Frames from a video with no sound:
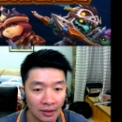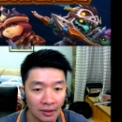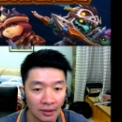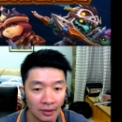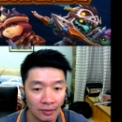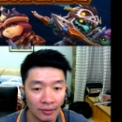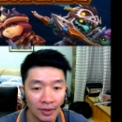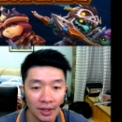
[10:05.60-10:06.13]

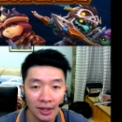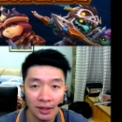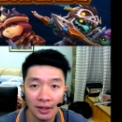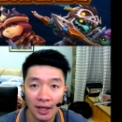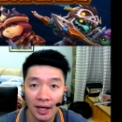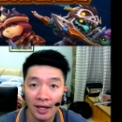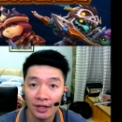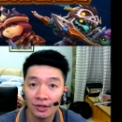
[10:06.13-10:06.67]
Well,
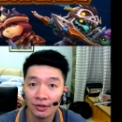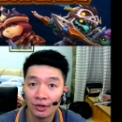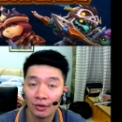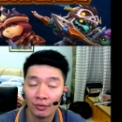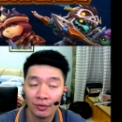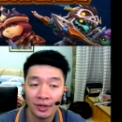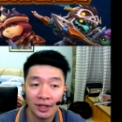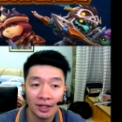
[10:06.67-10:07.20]
I don't know,
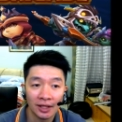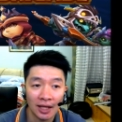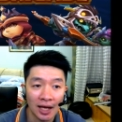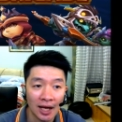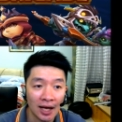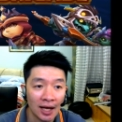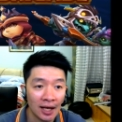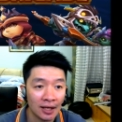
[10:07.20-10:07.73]
will
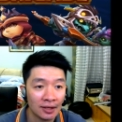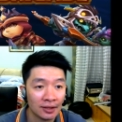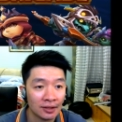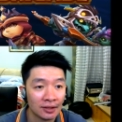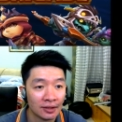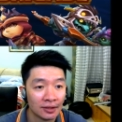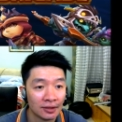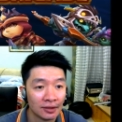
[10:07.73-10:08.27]
I
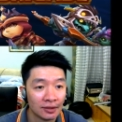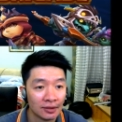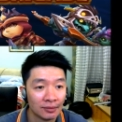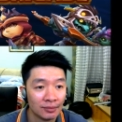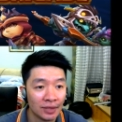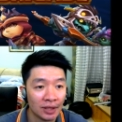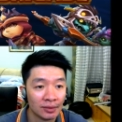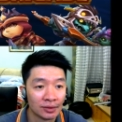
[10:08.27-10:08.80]

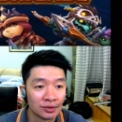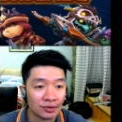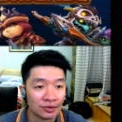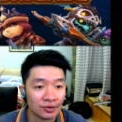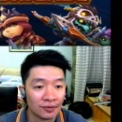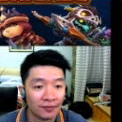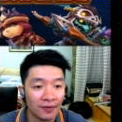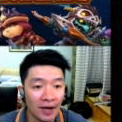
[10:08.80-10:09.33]
be able to
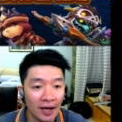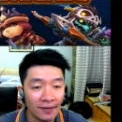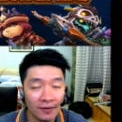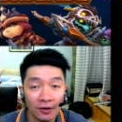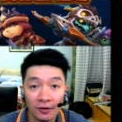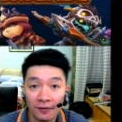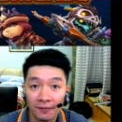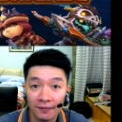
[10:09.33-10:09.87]
survive
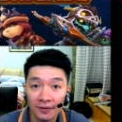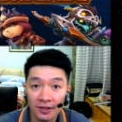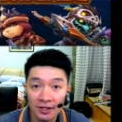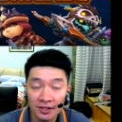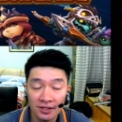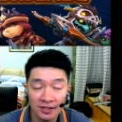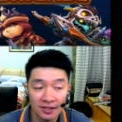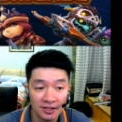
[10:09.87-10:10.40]
on the
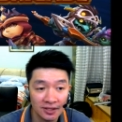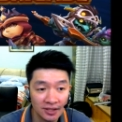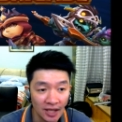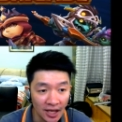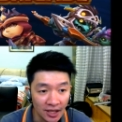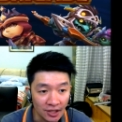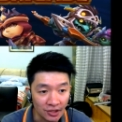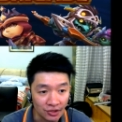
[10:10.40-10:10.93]
first
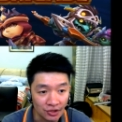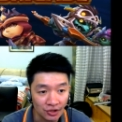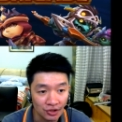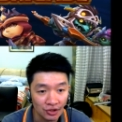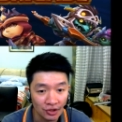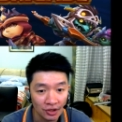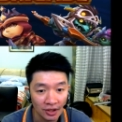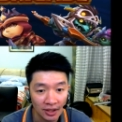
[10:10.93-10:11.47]

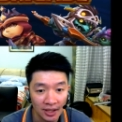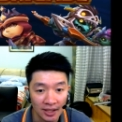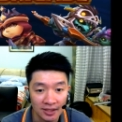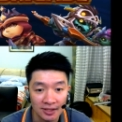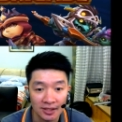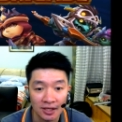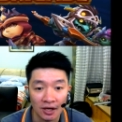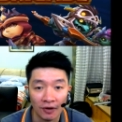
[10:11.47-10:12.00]
stage? Let's
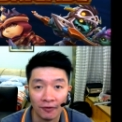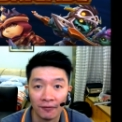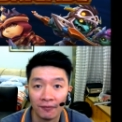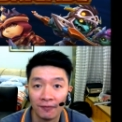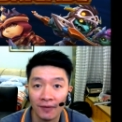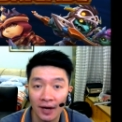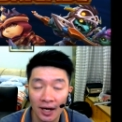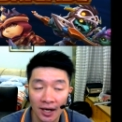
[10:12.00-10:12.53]
see how
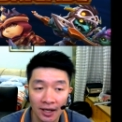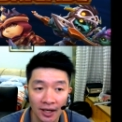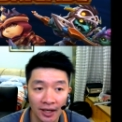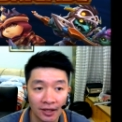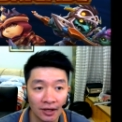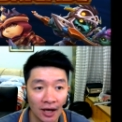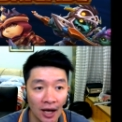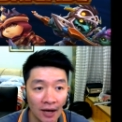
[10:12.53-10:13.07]
far
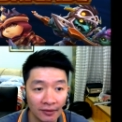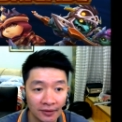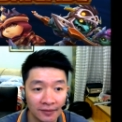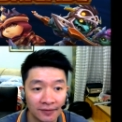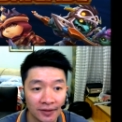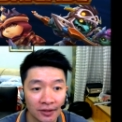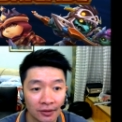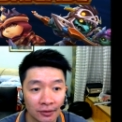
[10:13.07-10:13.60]
and how
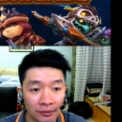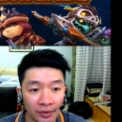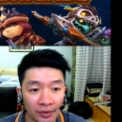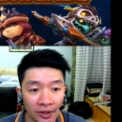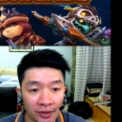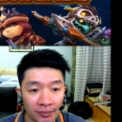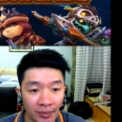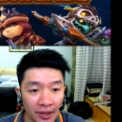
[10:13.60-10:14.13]
difficult will
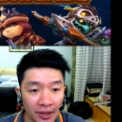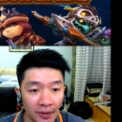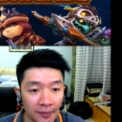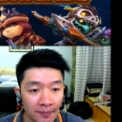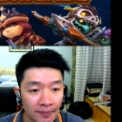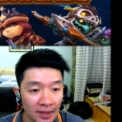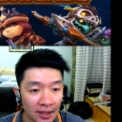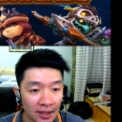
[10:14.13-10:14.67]
it be.
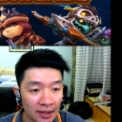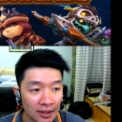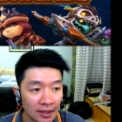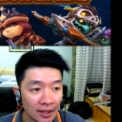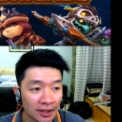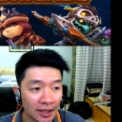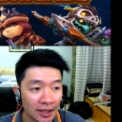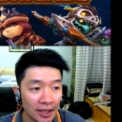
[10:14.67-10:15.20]

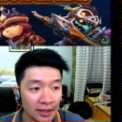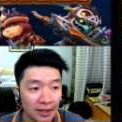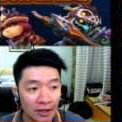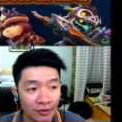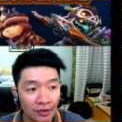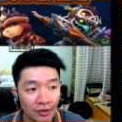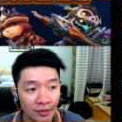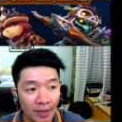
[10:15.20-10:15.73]
Get
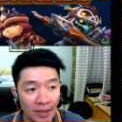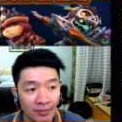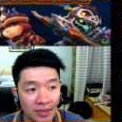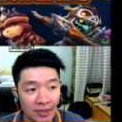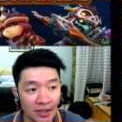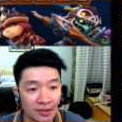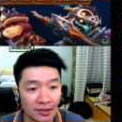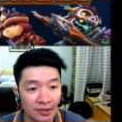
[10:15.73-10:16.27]
Halloween
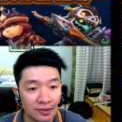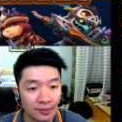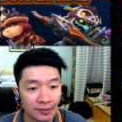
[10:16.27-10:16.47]
pumpkins.